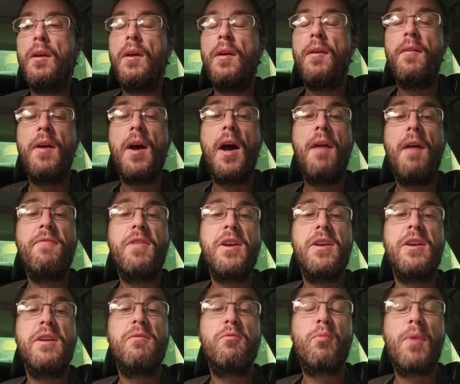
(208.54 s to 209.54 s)
of
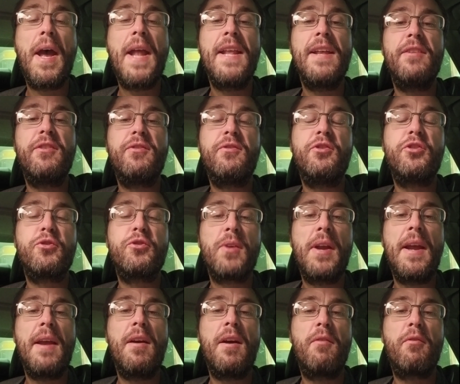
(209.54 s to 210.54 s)
the Reddit
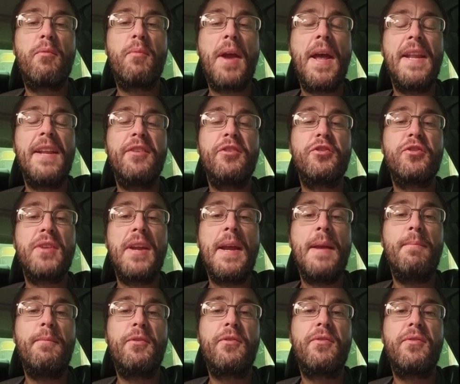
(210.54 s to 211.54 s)

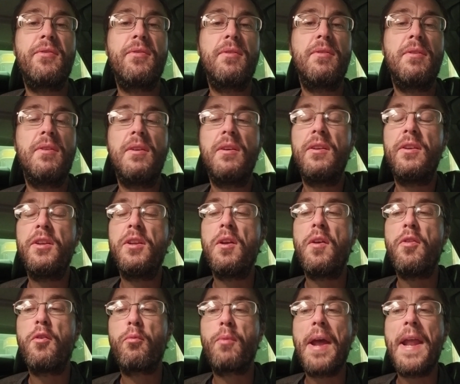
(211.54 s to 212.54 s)
streams,
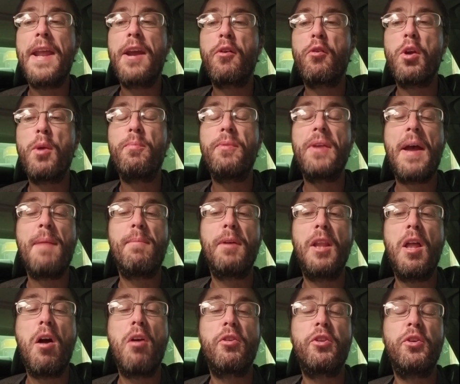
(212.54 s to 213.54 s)
the Reddit groups I
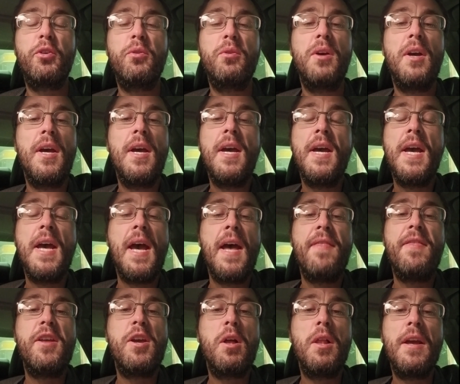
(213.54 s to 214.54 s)
belong to.
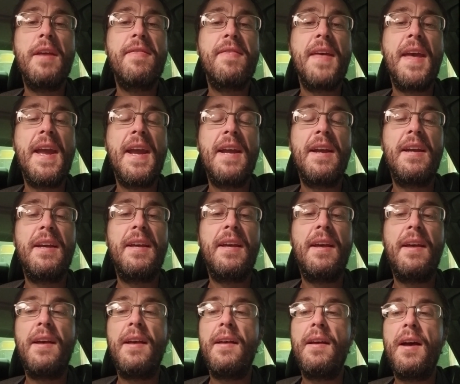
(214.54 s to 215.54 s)
The only thing
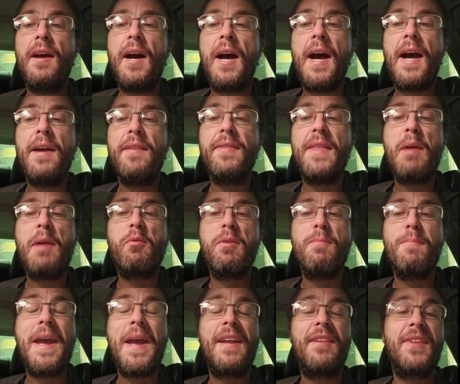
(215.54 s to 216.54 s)
that would
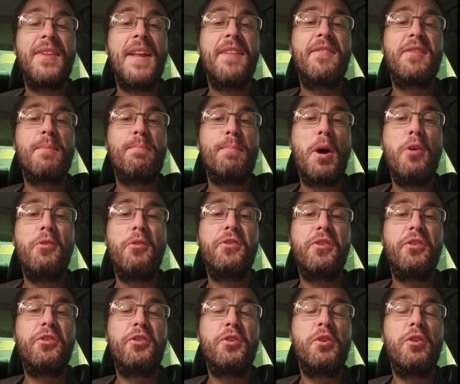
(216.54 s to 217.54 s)
make sense to post
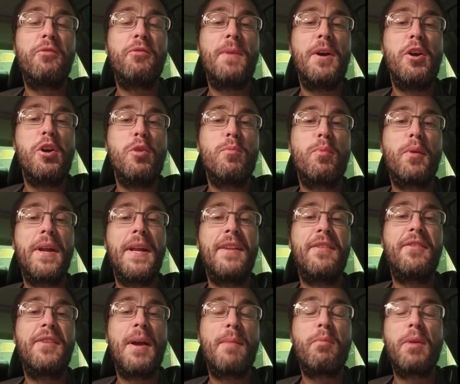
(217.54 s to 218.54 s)
this to is my Uber Eats
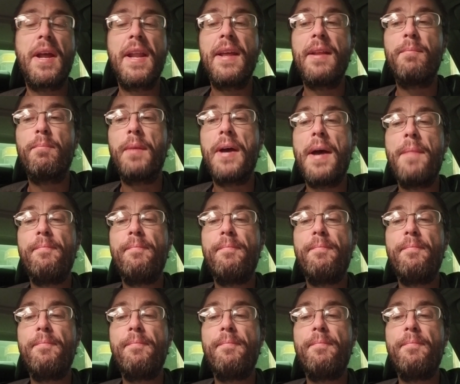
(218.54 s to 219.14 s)
subreddit. But